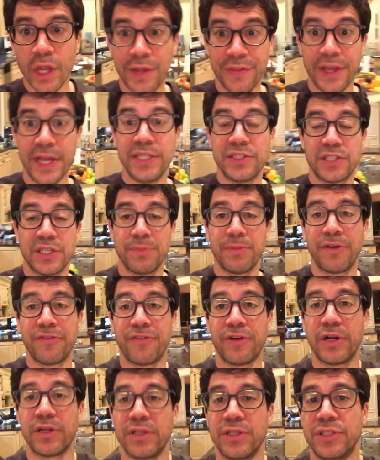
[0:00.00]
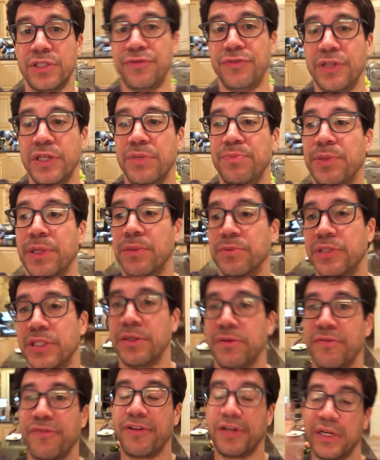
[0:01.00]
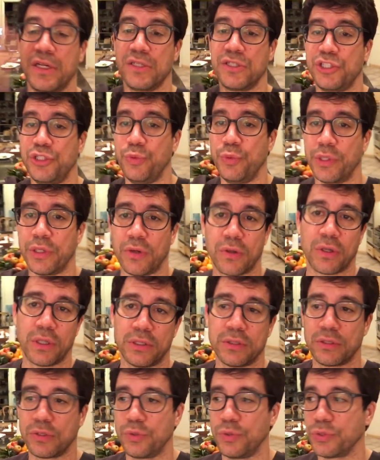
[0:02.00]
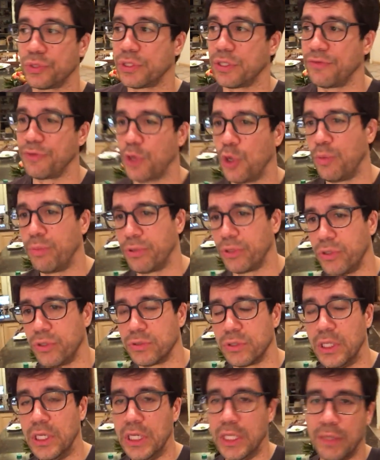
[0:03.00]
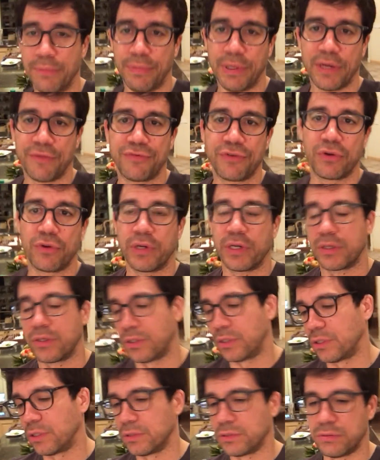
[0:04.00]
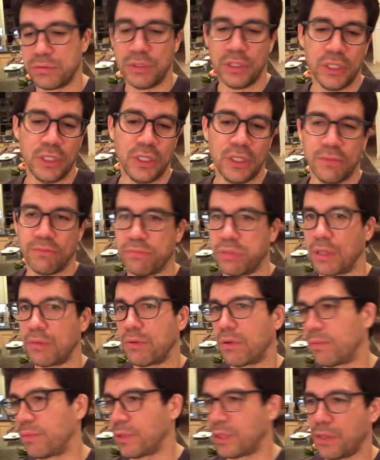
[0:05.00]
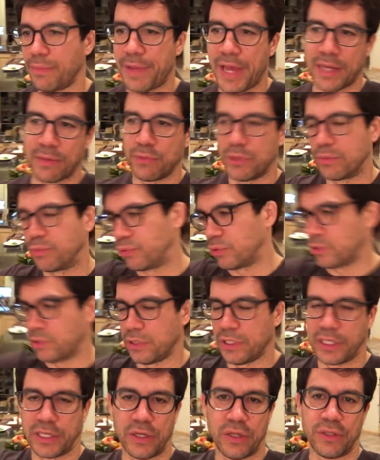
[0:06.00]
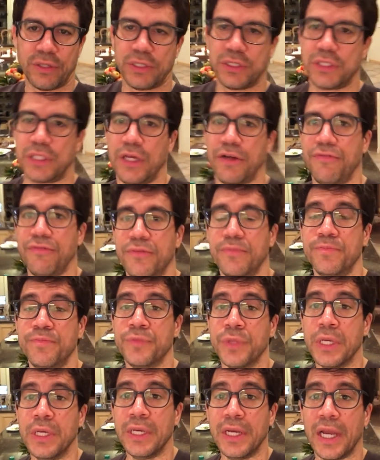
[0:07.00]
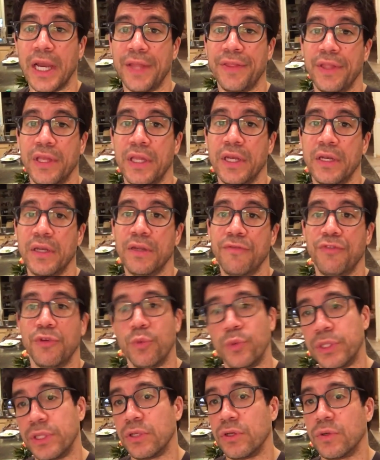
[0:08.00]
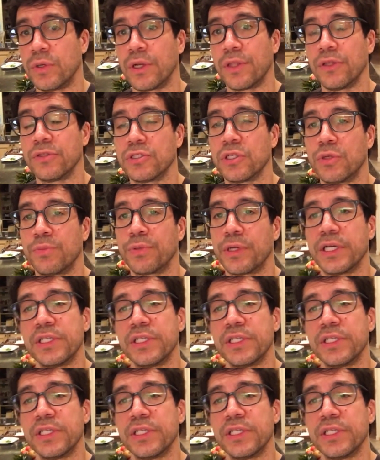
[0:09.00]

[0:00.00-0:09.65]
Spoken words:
And the 8 semifinalists, if you get become a semifinalist, you win all kinds of cool stuff. GoPros, pay off for credit cards, blah, blah, blah, MacBook Pro, like all this stuff. And then if you win one of those little